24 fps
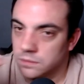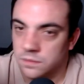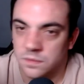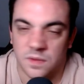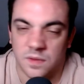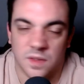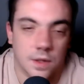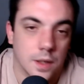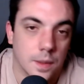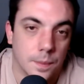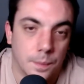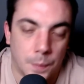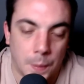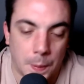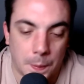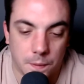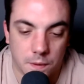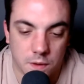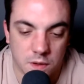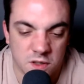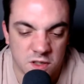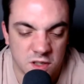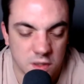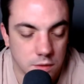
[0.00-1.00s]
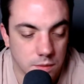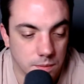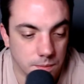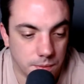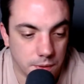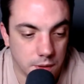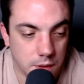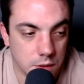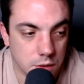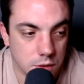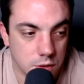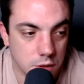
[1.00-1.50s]
Yep, they were considering
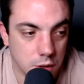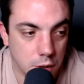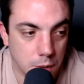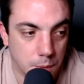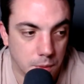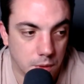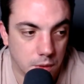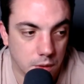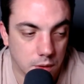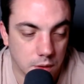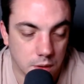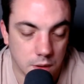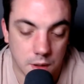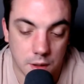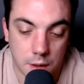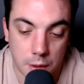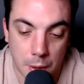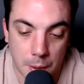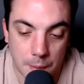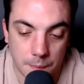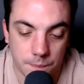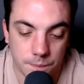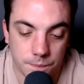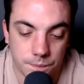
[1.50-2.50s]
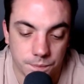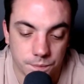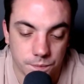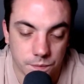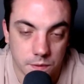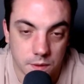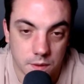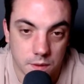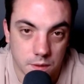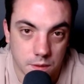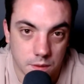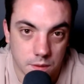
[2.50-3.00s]
putting Sherman on um,
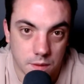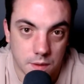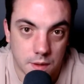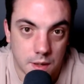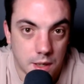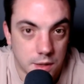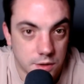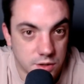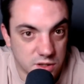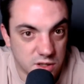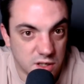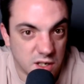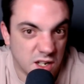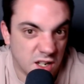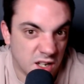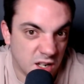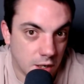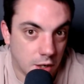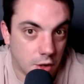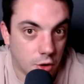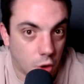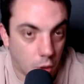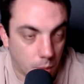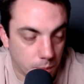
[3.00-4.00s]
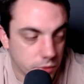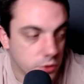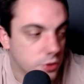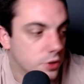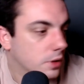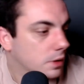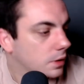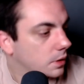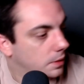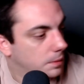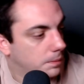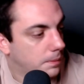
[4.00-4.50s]
as uh, an
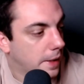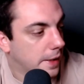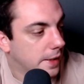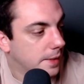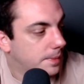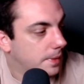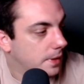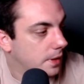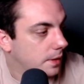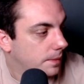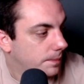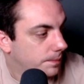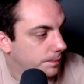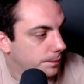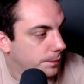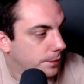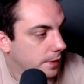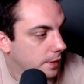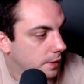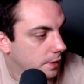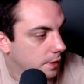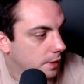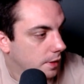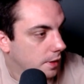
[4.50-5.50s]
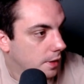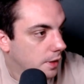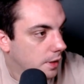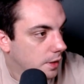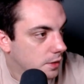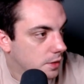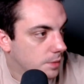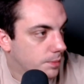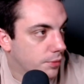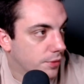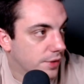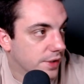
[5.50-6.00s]
option, maybe,
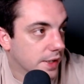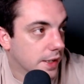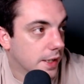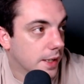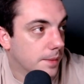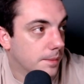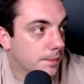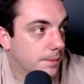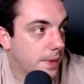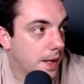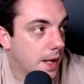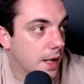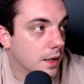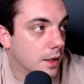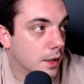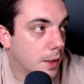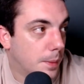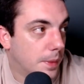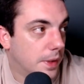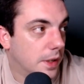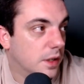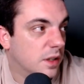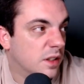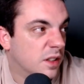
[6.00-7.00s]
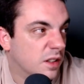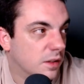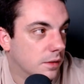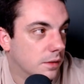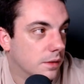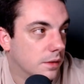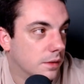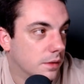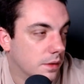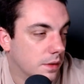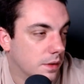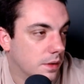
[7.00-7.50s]
to bring him back. I mean,
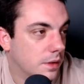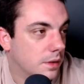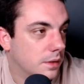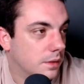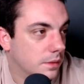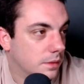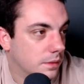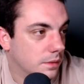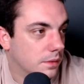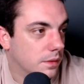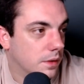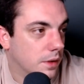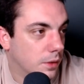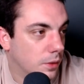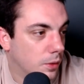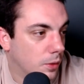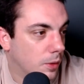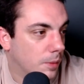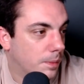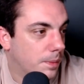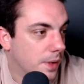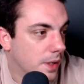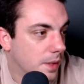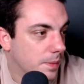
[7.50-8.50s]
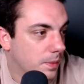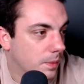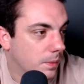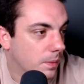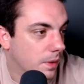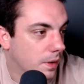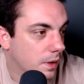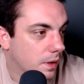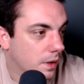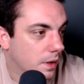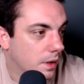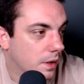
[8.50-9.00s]
a lot of people
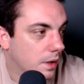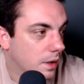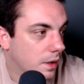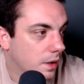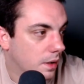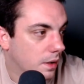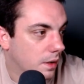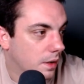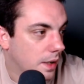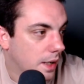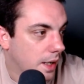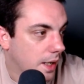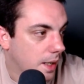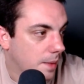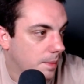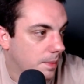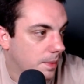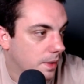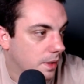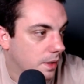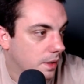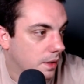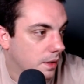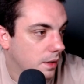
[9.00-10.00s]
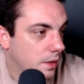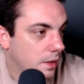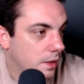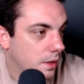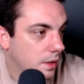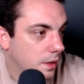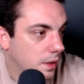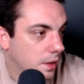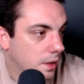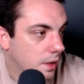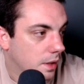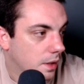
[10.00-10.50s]
were, uh, are happy,
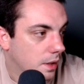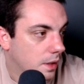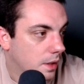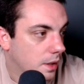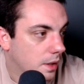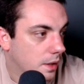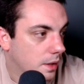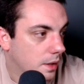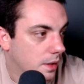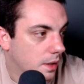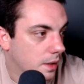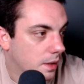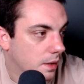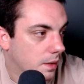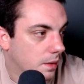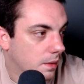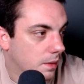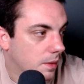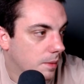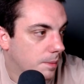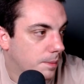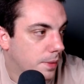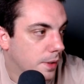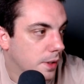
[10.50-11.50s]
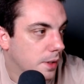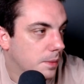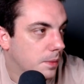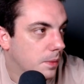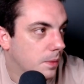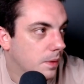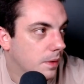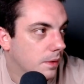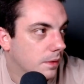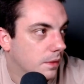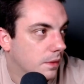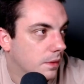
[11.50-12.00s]
and a lot of
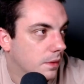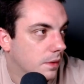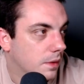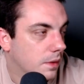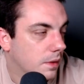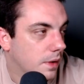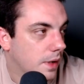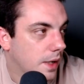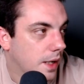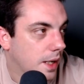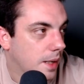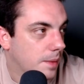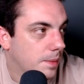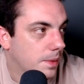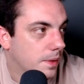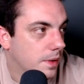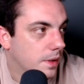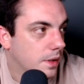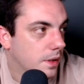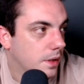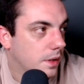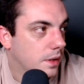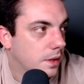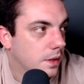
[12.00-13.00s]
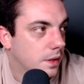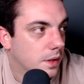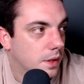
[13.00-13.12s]
people are not happy.